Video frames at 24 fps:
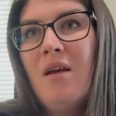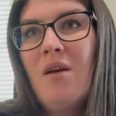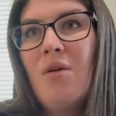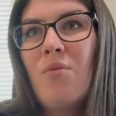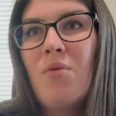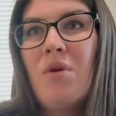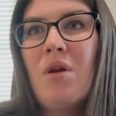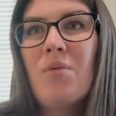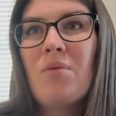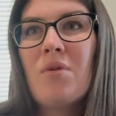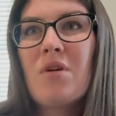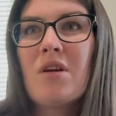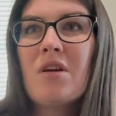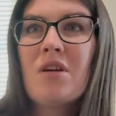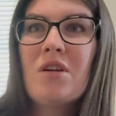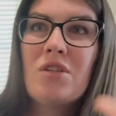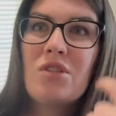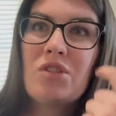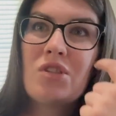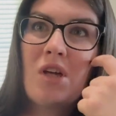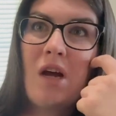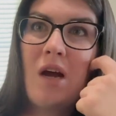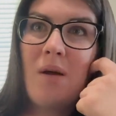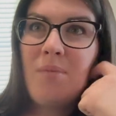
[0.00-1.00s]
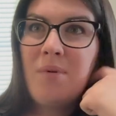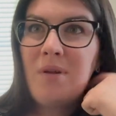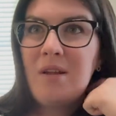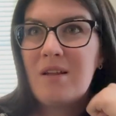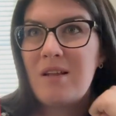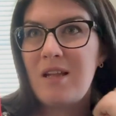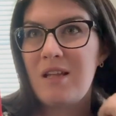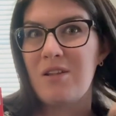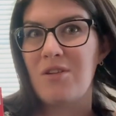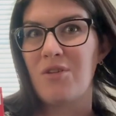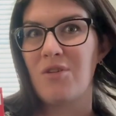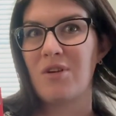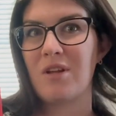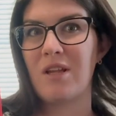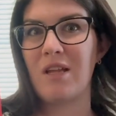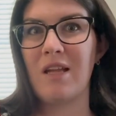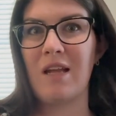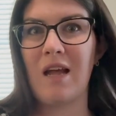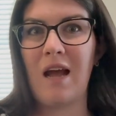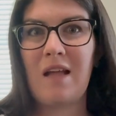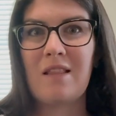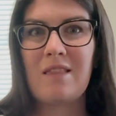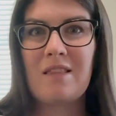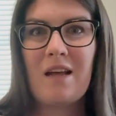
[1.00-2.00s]
We were shopping and looking
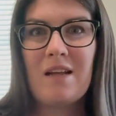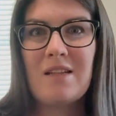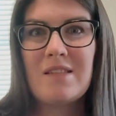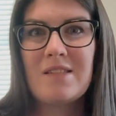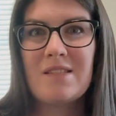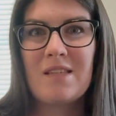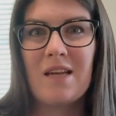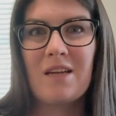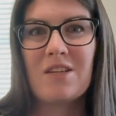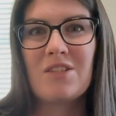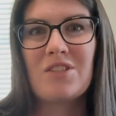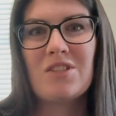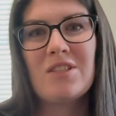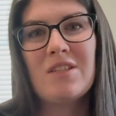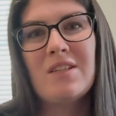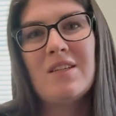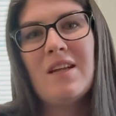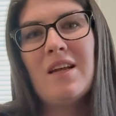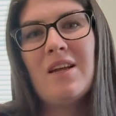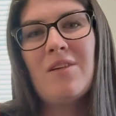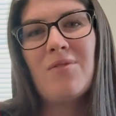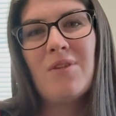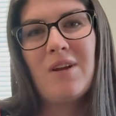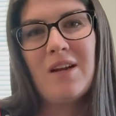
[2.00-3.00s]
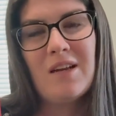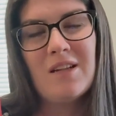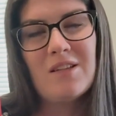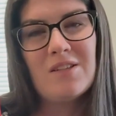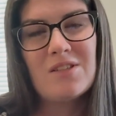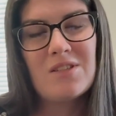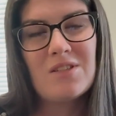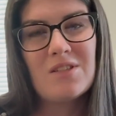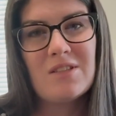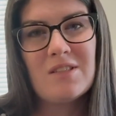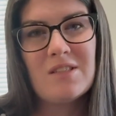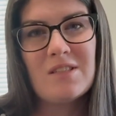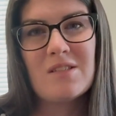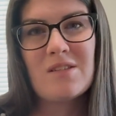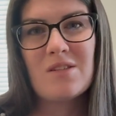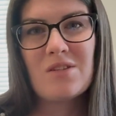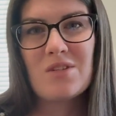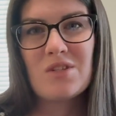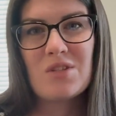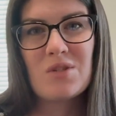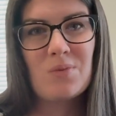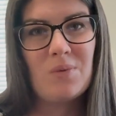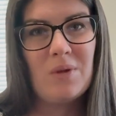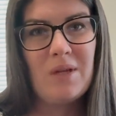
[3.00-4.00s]
at that section and ran into this
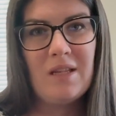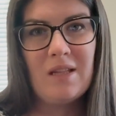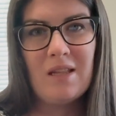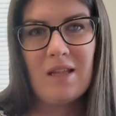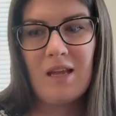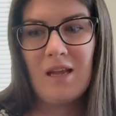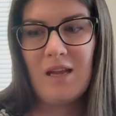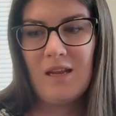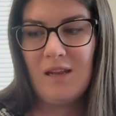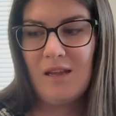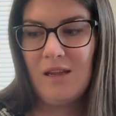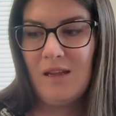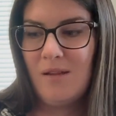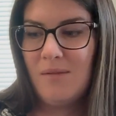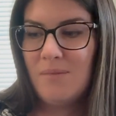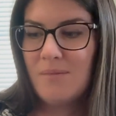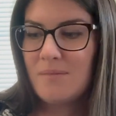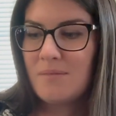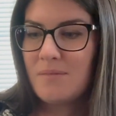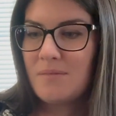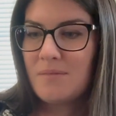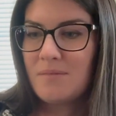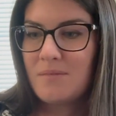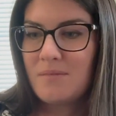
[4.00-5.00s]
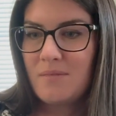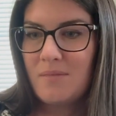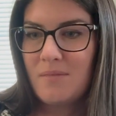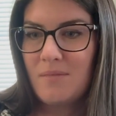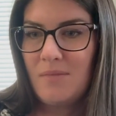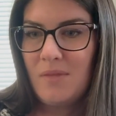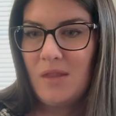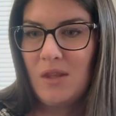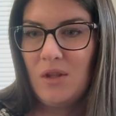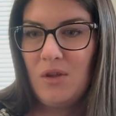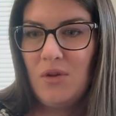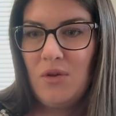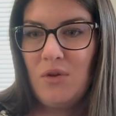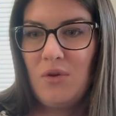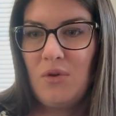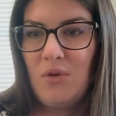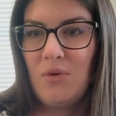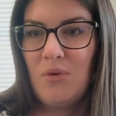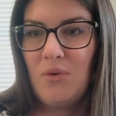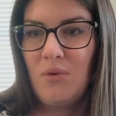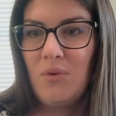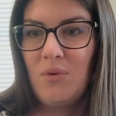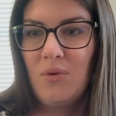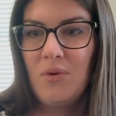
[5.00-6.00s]
sweet lady
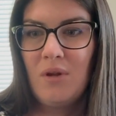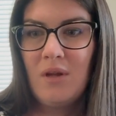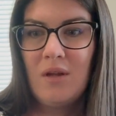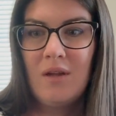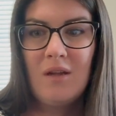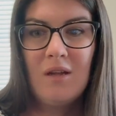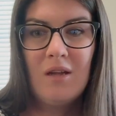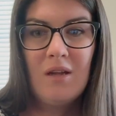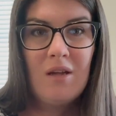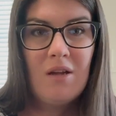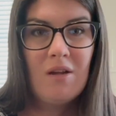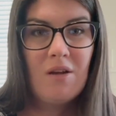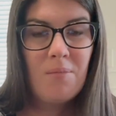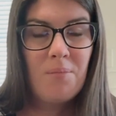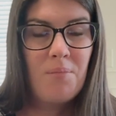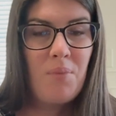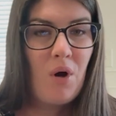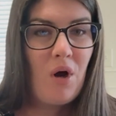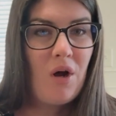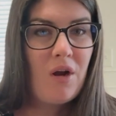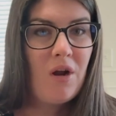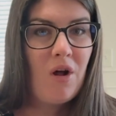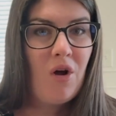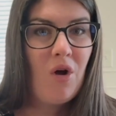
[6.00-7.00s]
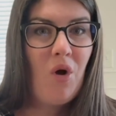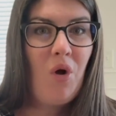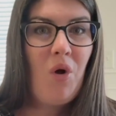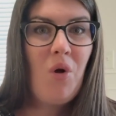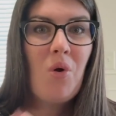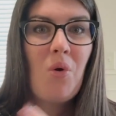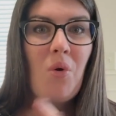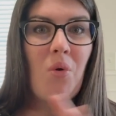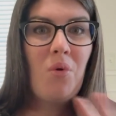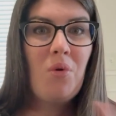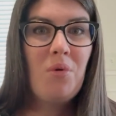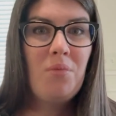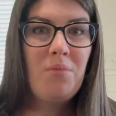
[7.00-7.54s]
who bought a whole